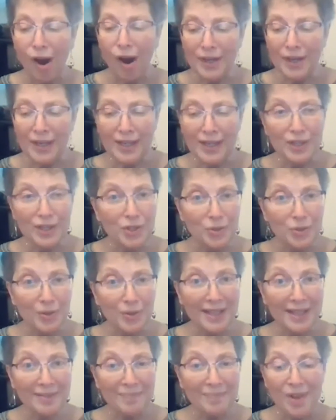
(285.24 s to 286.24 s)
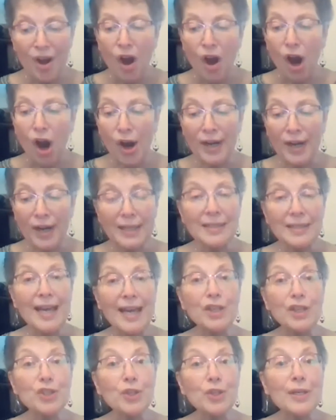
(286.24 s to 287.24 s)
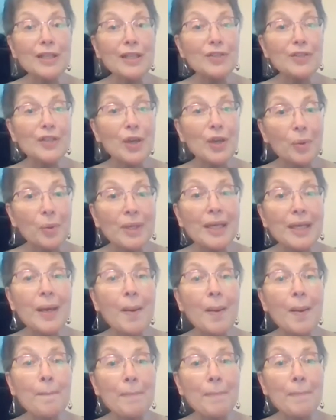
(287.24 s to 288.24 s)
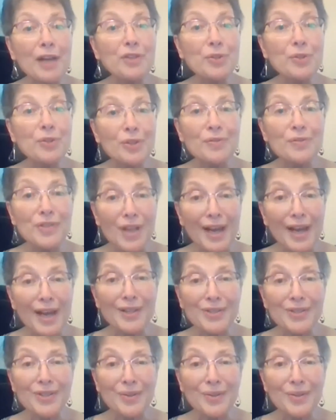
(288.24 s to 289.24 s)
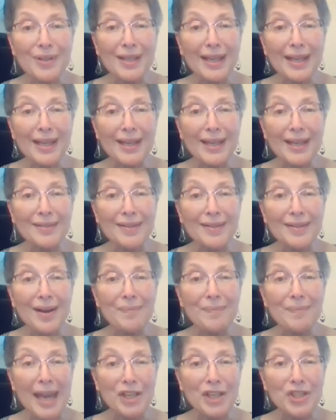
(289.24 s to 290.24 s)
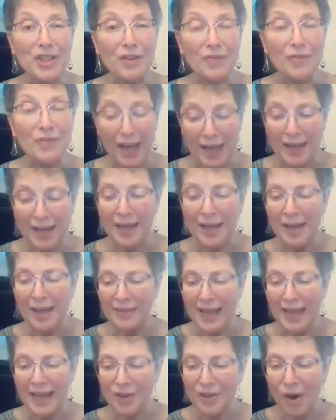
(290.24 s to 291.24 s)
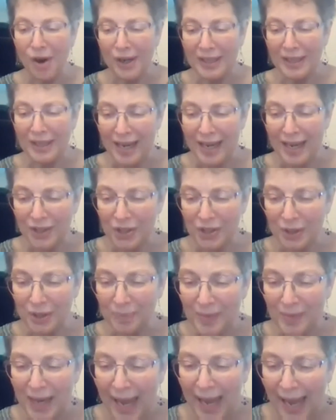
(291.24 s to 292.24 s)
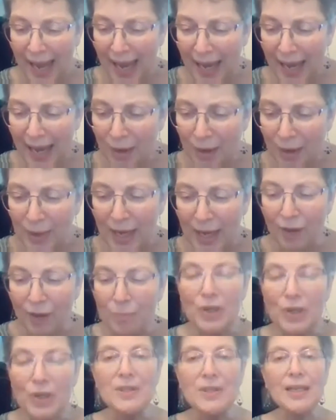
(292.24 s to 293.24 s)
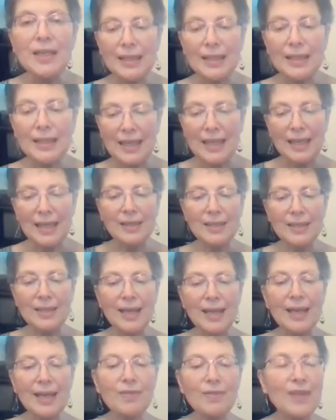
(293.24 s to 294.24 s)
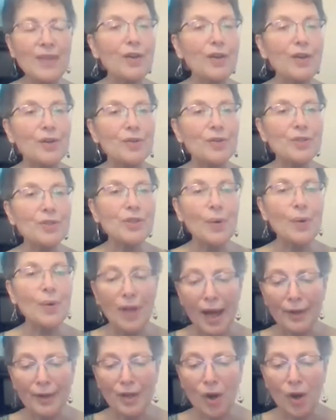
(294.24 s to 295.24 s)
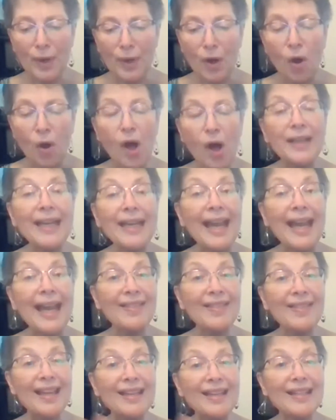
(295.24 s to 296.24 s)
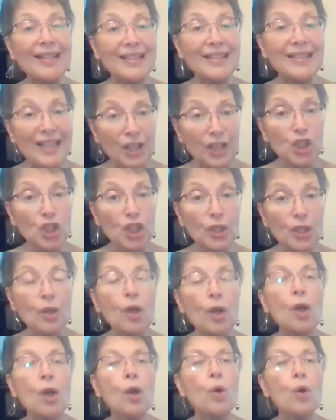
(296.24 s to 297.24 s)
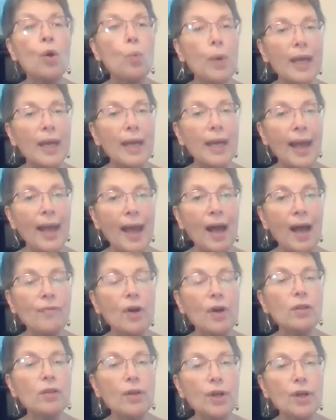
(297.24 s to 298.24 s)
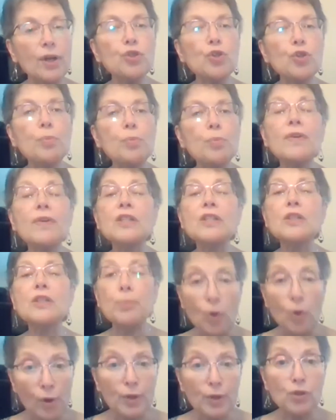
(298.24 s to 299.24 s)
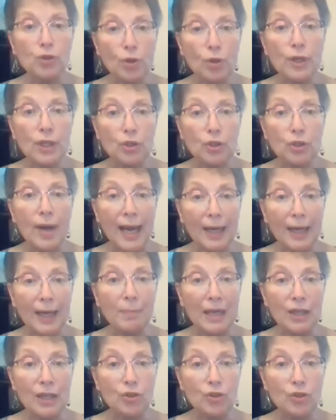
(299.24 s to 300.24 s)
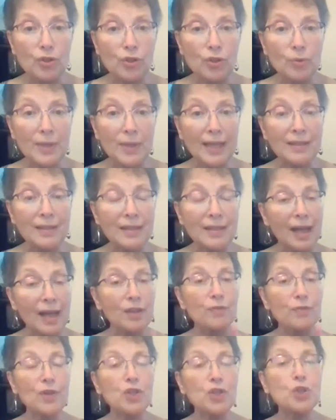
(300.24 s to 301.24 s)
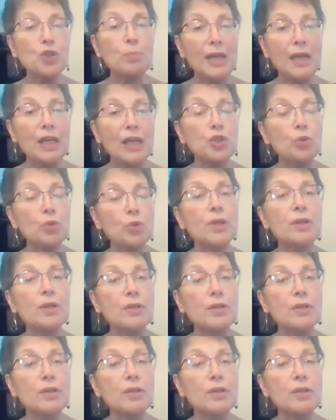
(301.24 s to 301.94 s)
history, architecture. It's the only Bachelor of Science degree in HFA. That's architecture. And then we have music, dance, and theater. So a lot going on. And then in addition, we have a large group of exploratory track majors. So that's not an official major, but a